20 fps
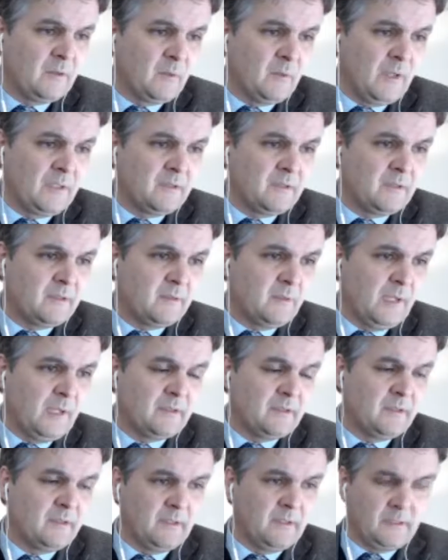What
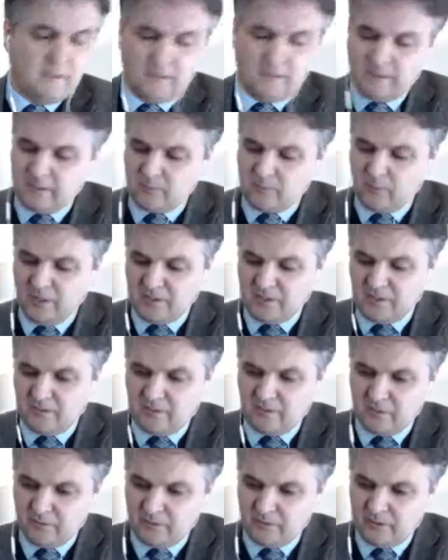
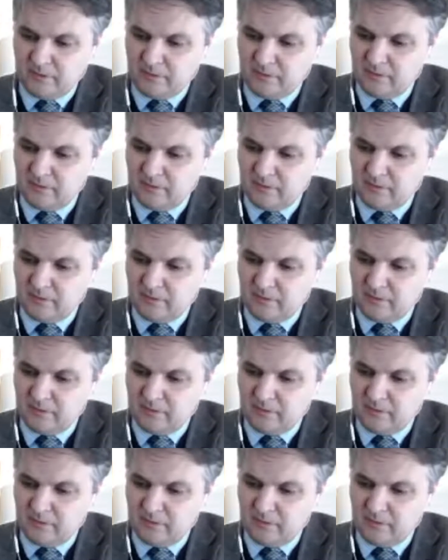equation do you